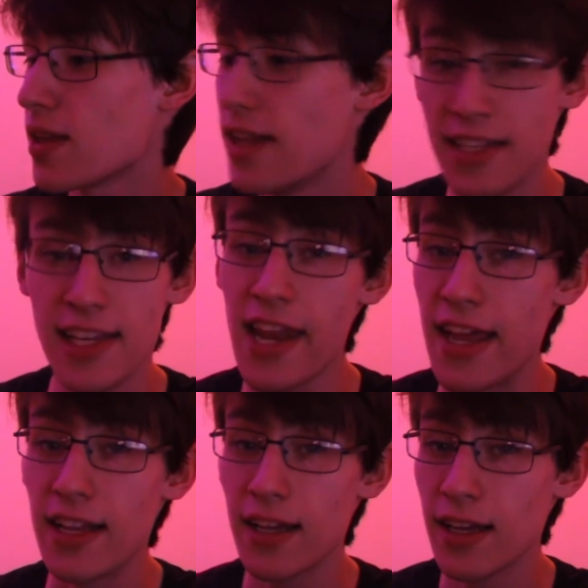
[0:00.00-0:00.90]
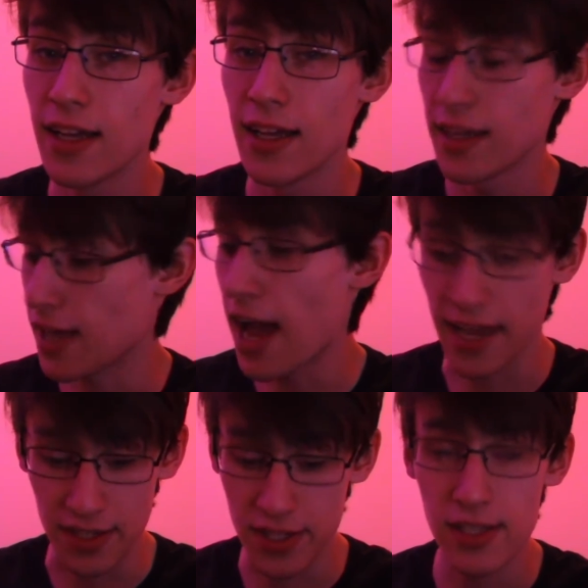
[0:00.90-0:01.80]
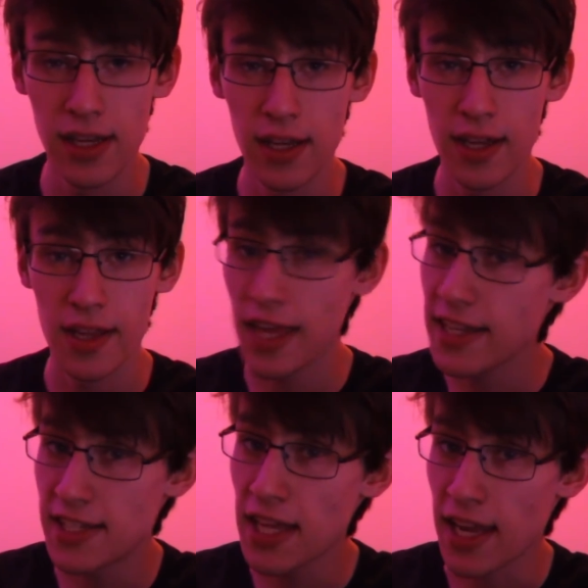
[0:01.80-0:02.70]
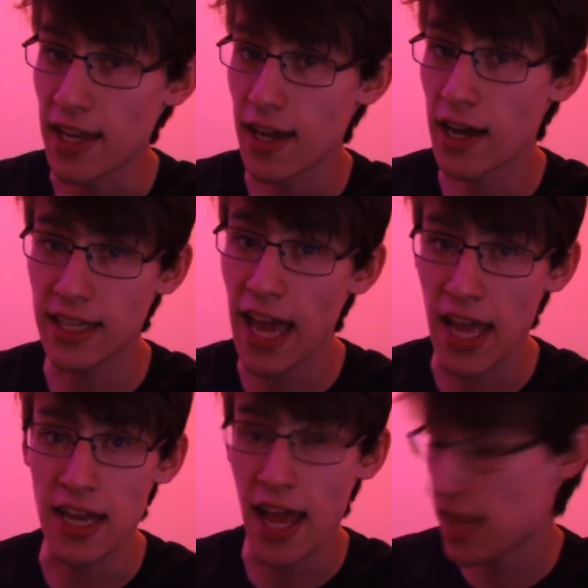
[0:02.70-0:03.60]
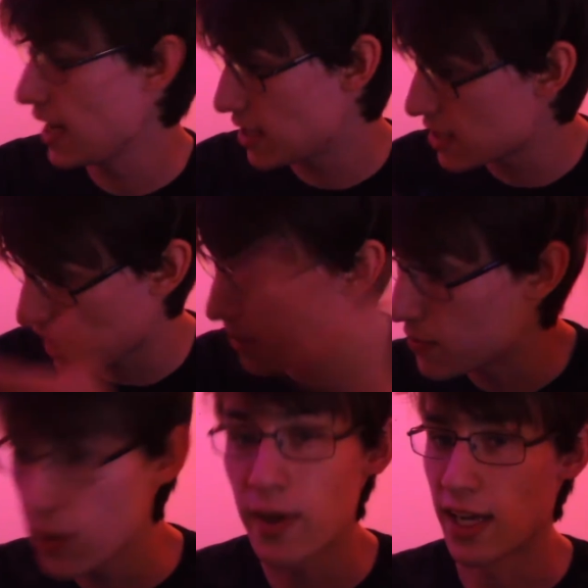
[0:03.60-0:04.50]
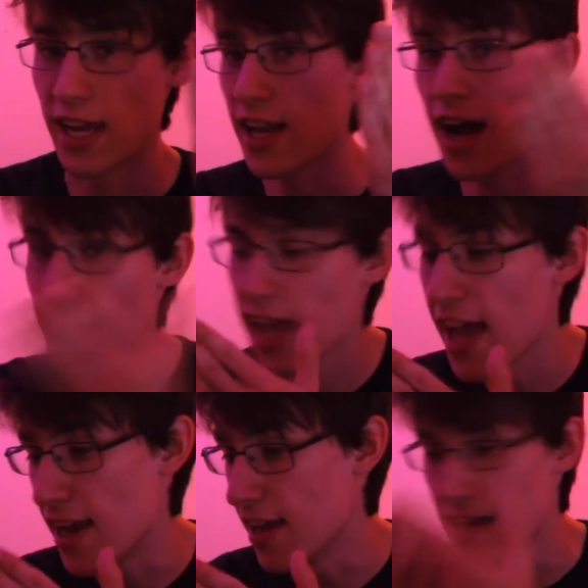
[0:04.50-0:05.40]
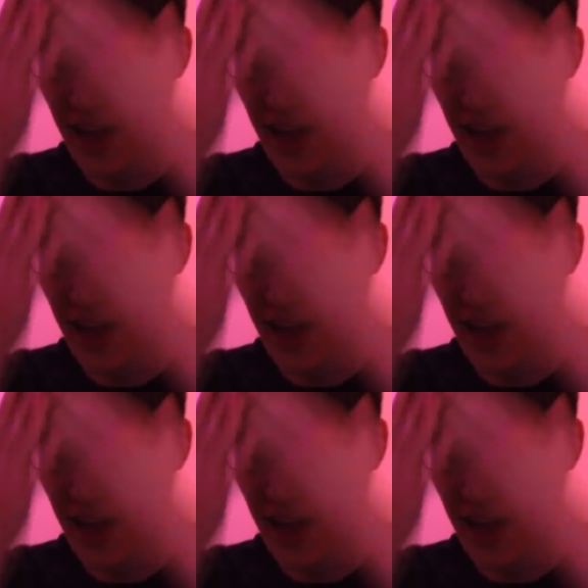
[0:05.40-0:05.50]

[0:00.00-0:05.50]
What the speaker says: They did it, guys. They did it again, and they just kept doing it again.